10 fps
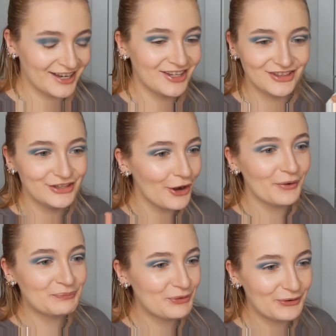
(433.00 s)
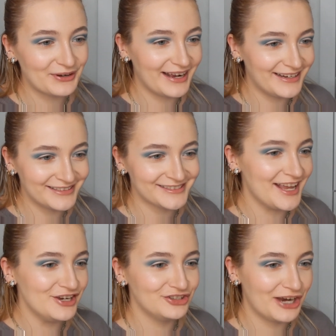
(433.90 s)
No more
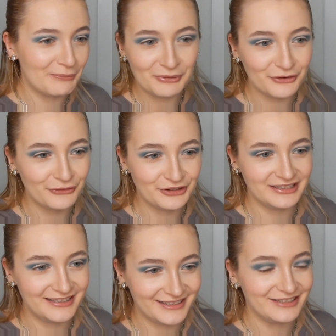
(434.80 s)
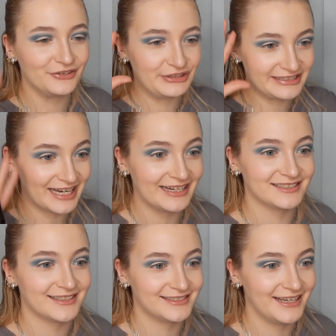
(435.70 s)
Anastasia Beverly Hills, it's
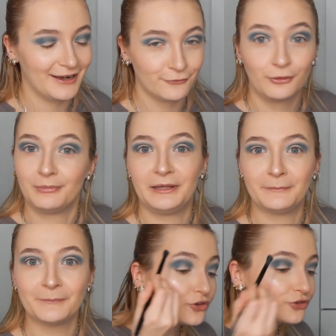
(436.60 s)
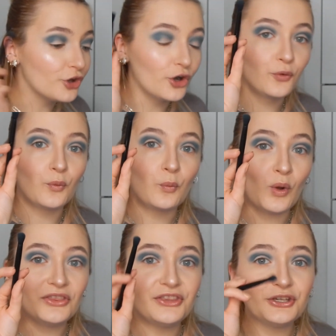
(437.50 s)
Anastasia for me. So
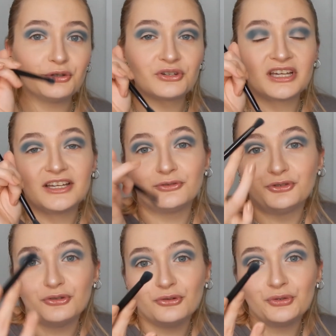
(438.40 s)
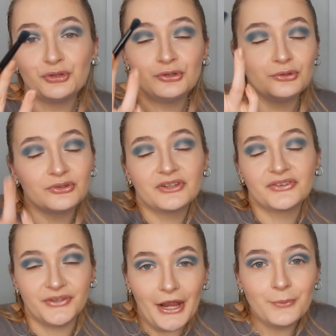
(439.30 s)
one thing you can do to use the
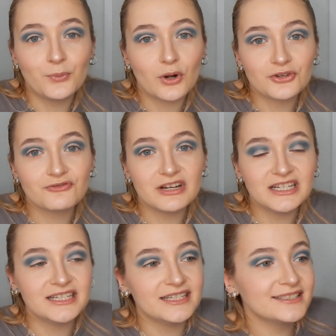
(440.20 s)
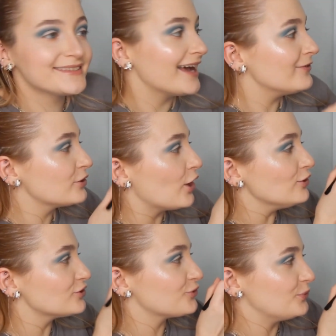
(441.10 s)
same brush really is have a
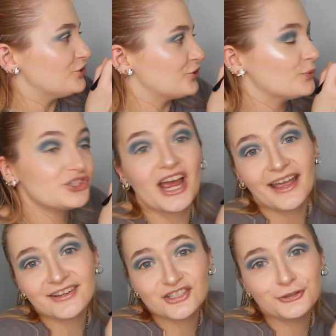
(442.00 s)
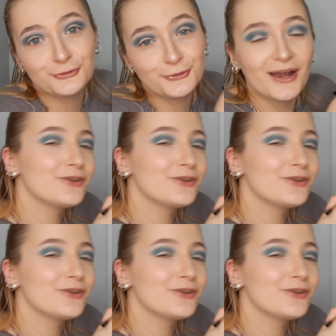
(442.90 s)
color switcher, which I actually do.